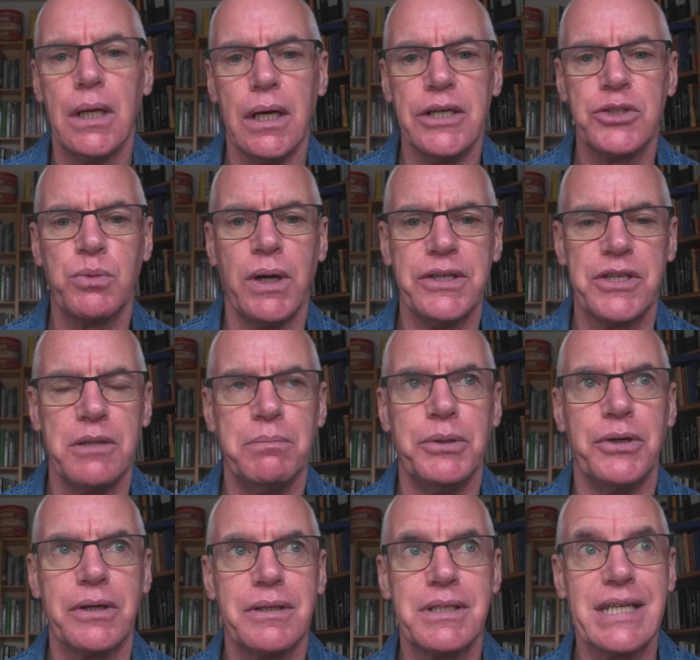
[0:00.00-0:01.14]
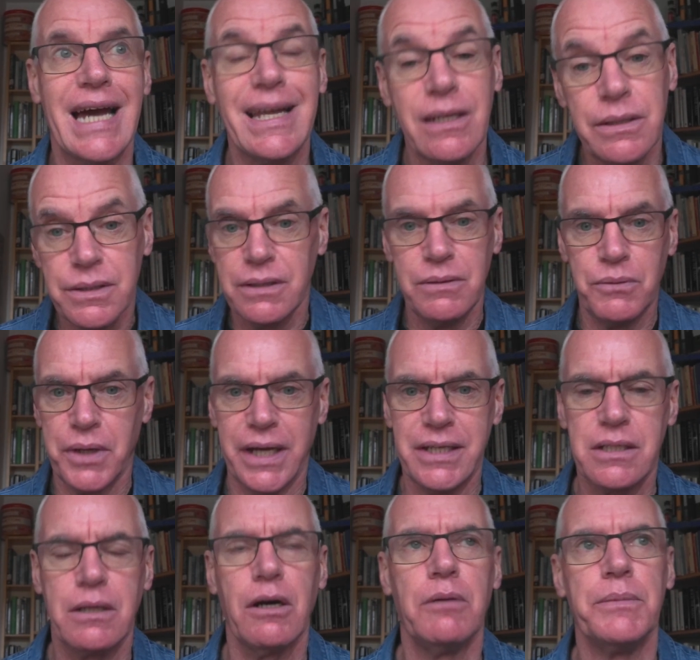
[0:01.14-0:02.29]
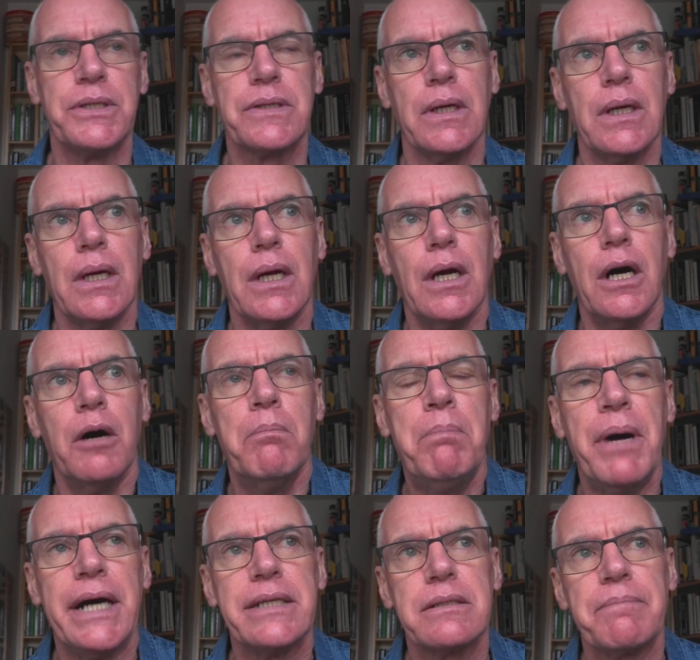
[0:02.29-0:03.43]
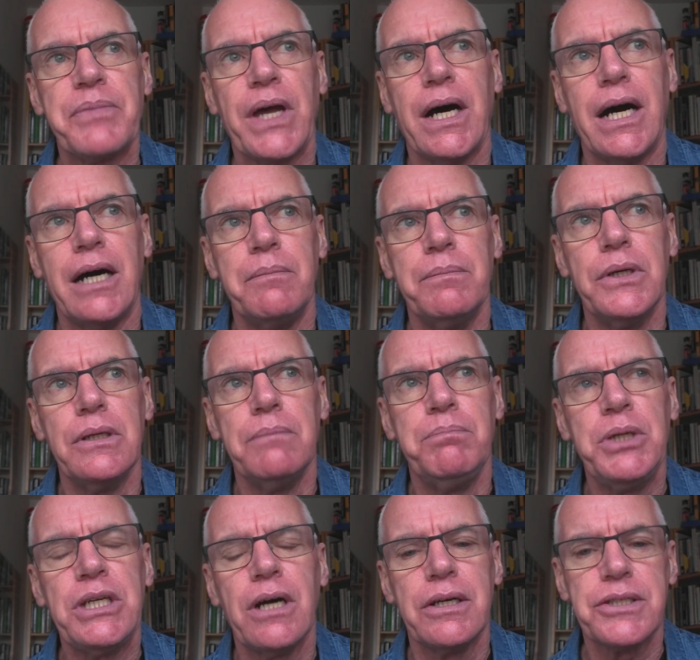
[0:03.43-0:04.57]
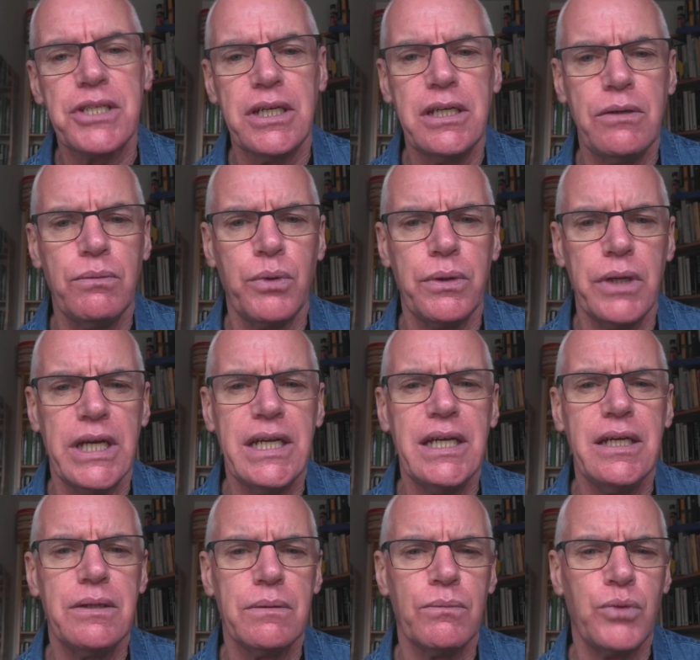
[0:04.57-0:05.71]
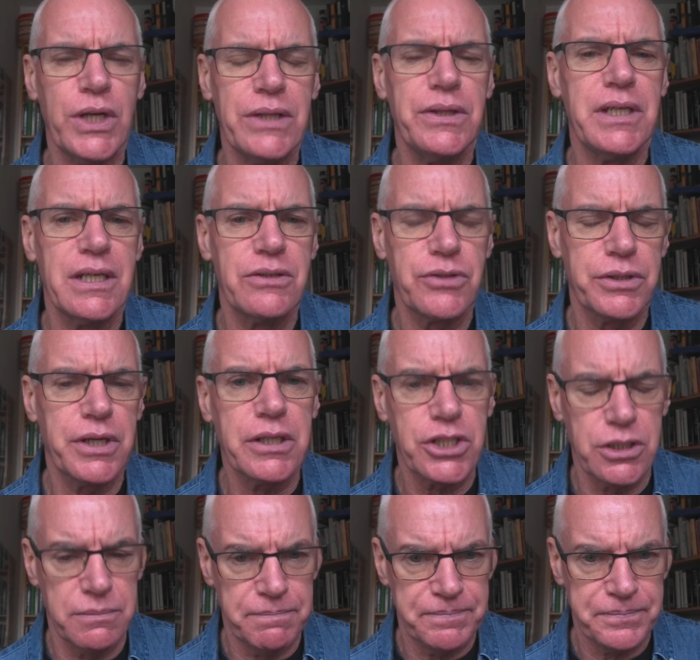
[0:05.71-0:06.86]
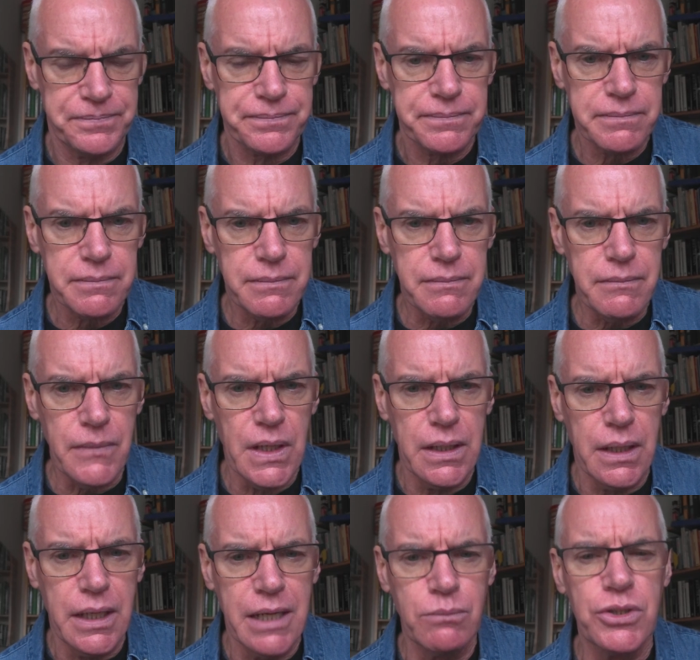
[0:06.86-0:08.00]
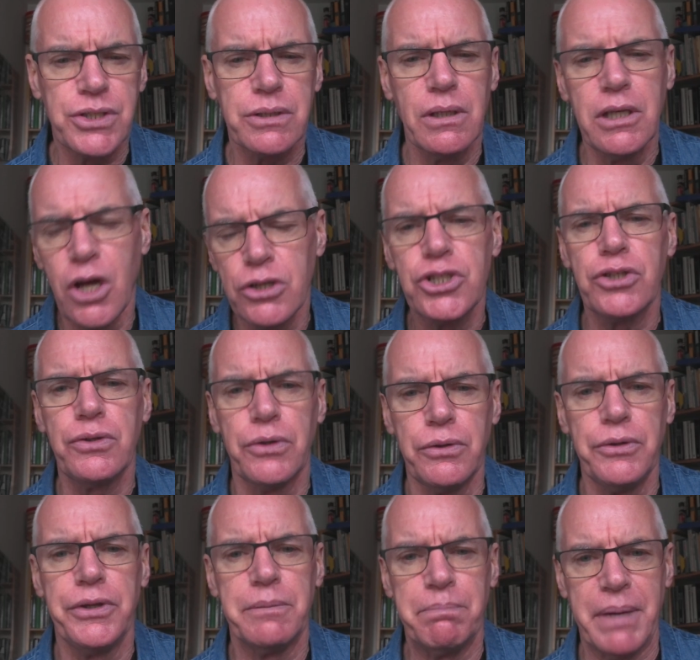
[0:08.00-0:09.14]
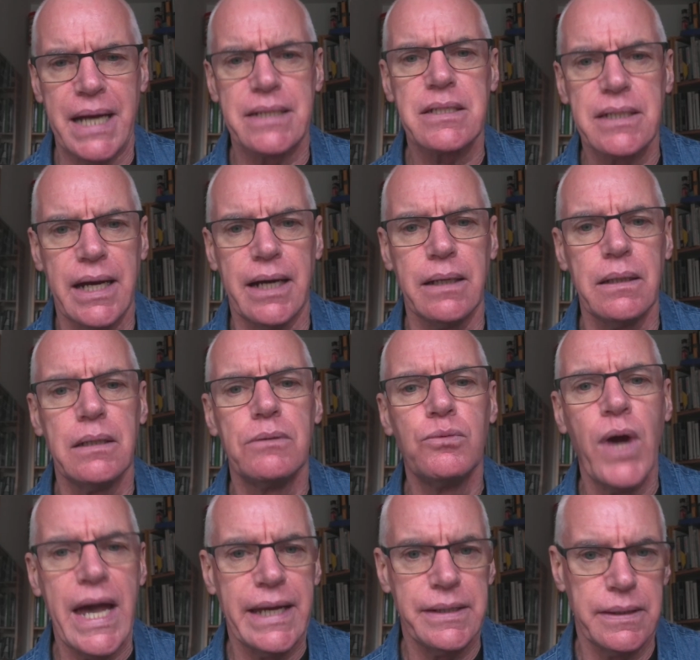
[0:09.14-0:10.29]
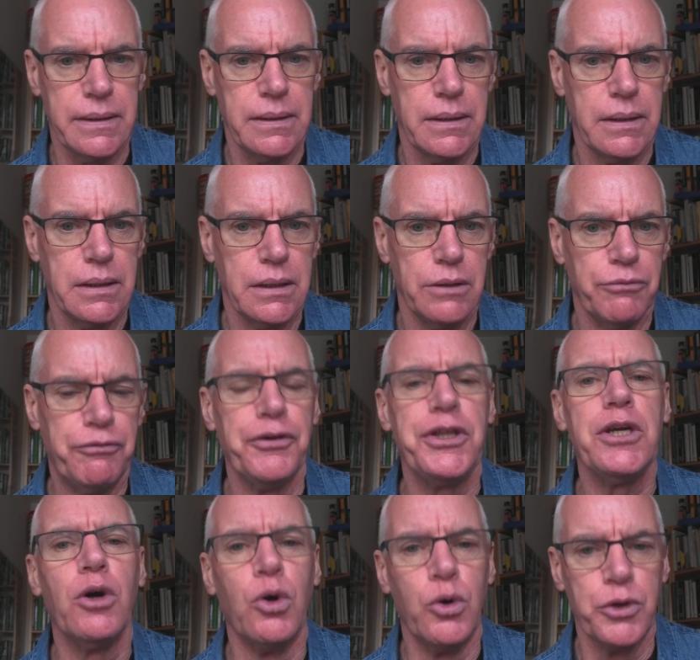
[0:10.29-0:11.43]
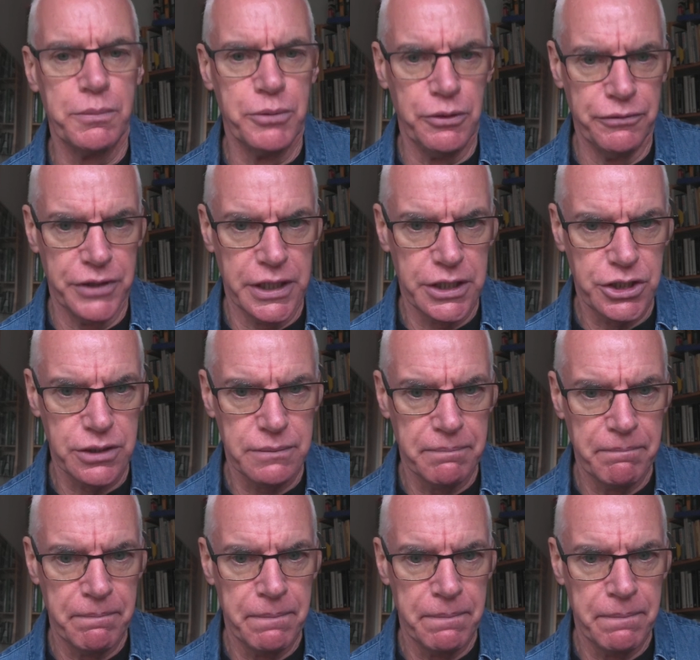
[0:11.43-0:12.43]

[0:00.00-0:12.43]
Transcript: as well as the book, talent in raised commas. But because he'd written the introduction, it was logical that Pascal read for the Audible version